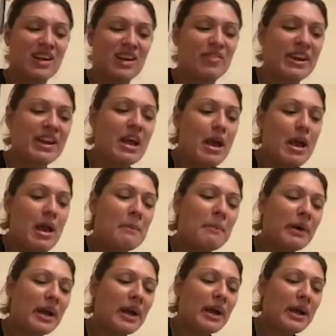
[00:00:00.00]
read.
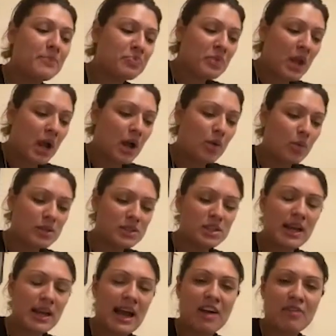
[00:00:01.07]
But I went
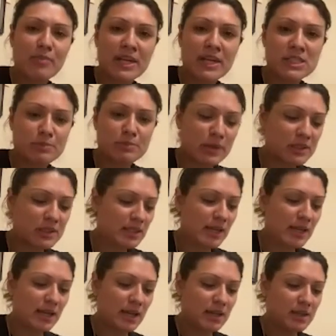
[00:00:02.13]
to Half Price Books and
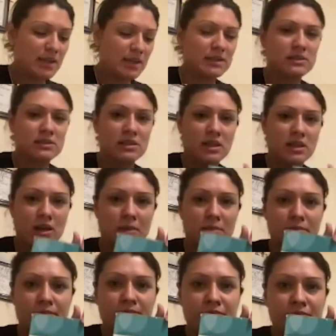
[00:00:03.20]
I got this
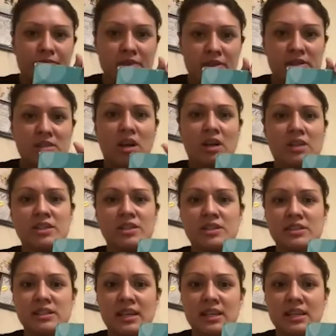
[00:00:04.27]

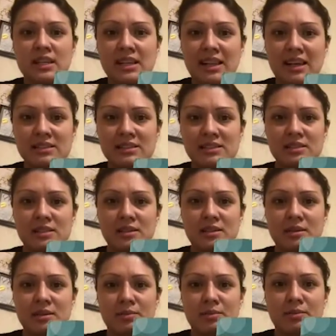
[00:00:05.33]
Saunders NCLEX
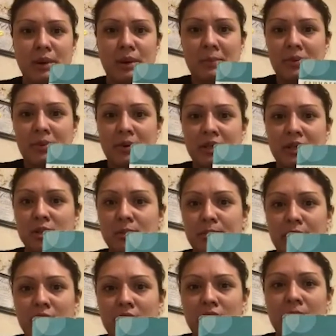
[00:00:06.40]
preparation.
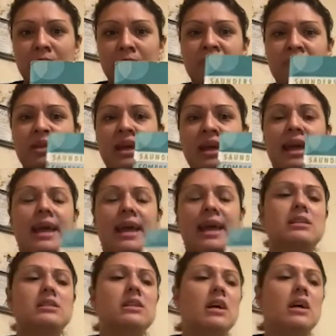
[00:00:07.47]

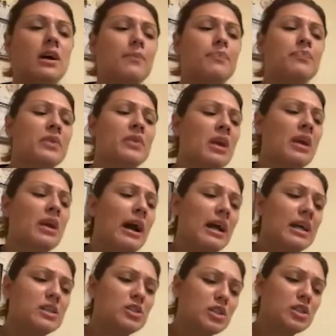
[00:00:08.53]
And
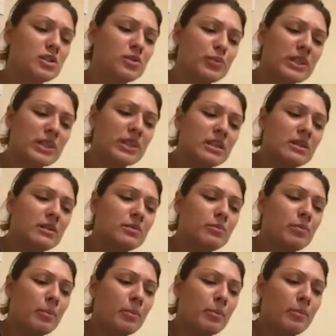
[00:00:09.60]
I just really
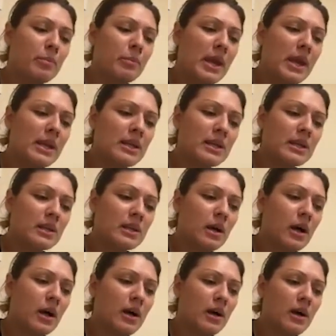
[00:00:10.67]
made it
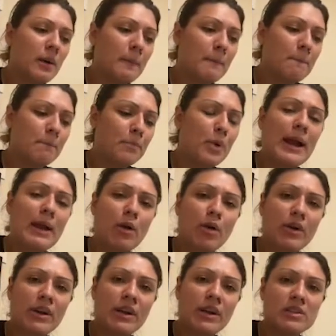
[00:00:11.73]

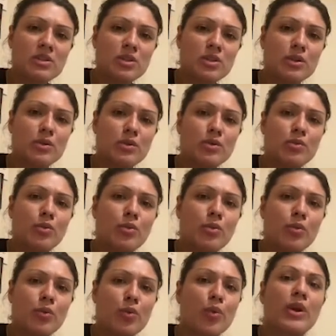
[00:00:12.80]
priority to
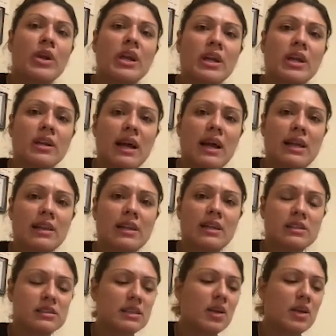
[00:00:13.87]
read at
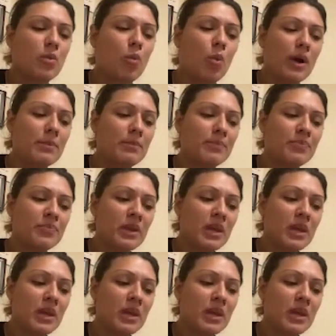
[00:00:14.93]
least like one